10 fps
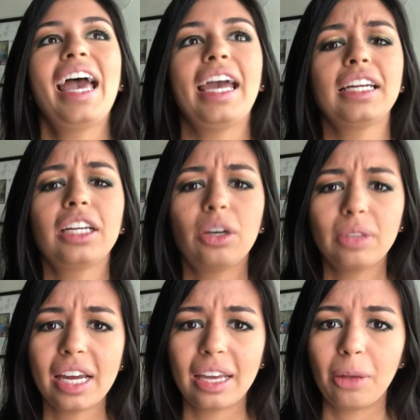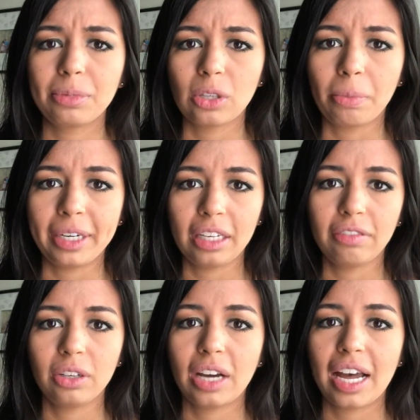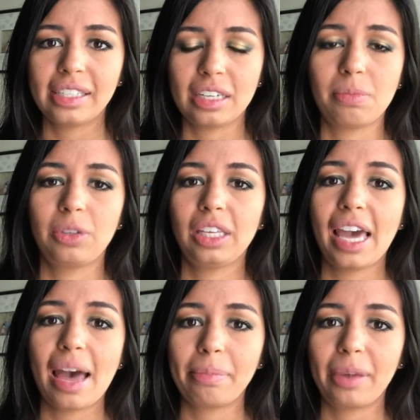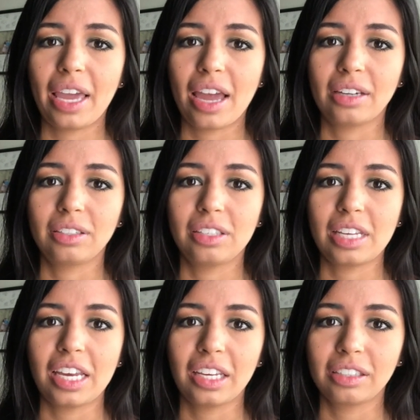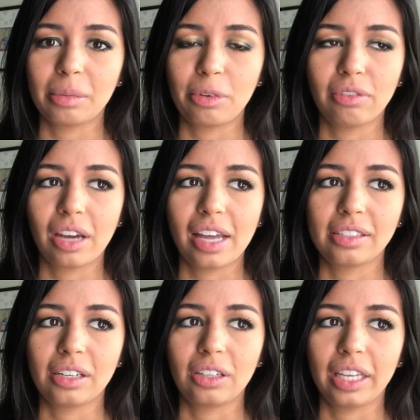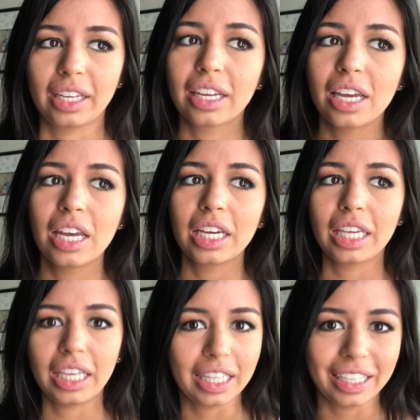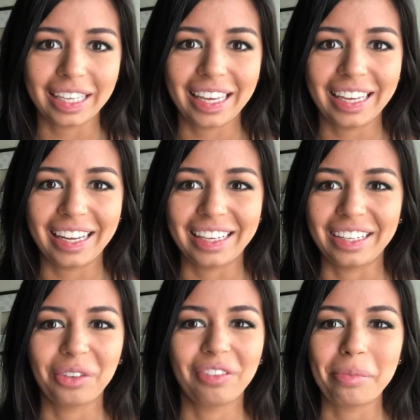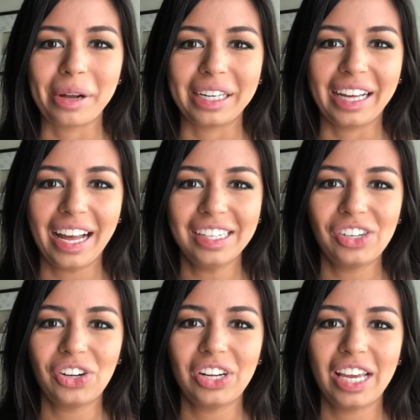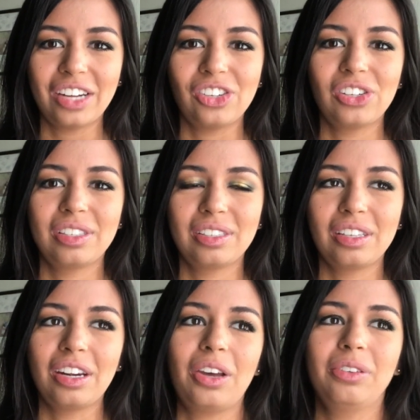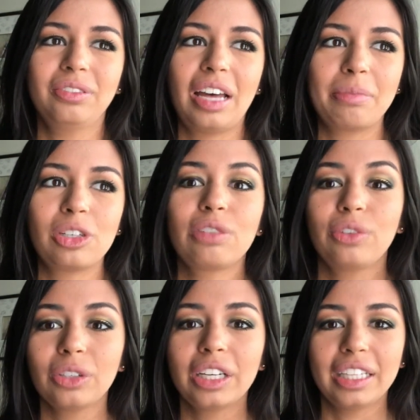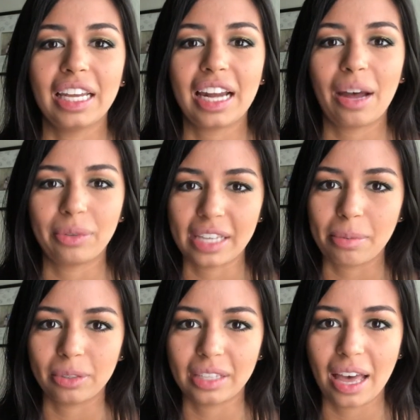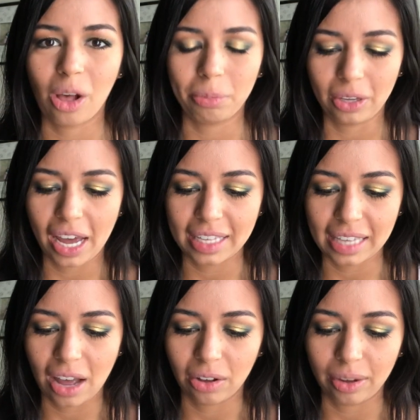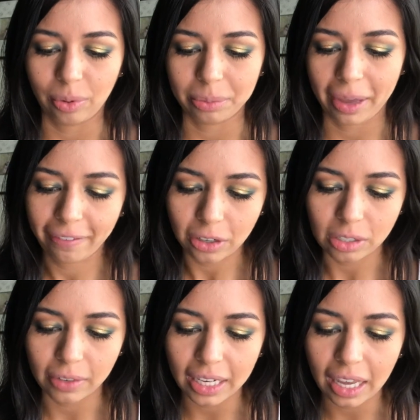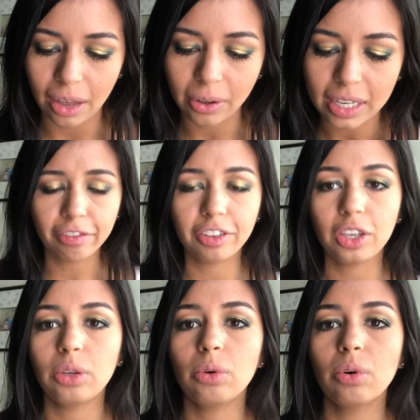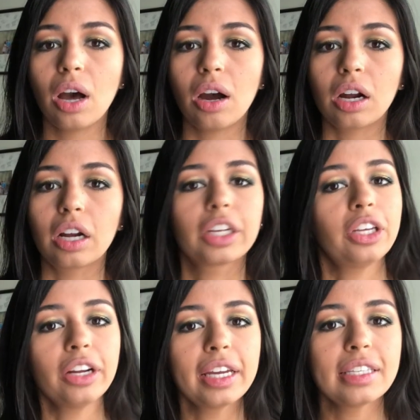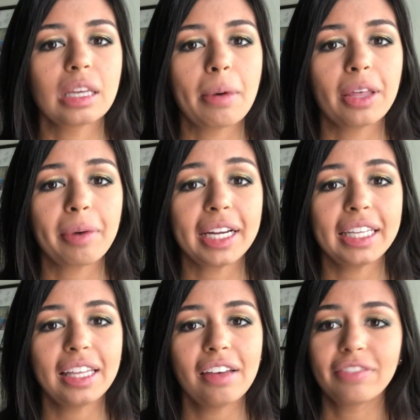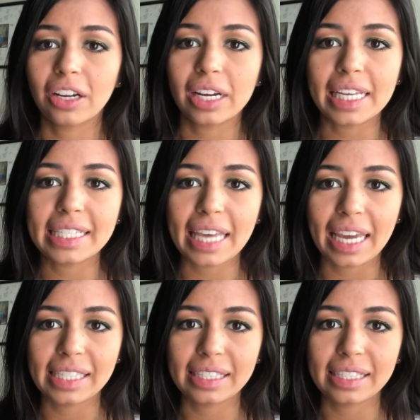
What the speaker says: And I know that helped so many of you guys, and I'm really happy. And seeing some of you guys that are like killing it in your Fit Body Guide journey, and just, you know, I'm just feel good that I was able to help you guys out with my first video. If you are curious about Body Love, there is a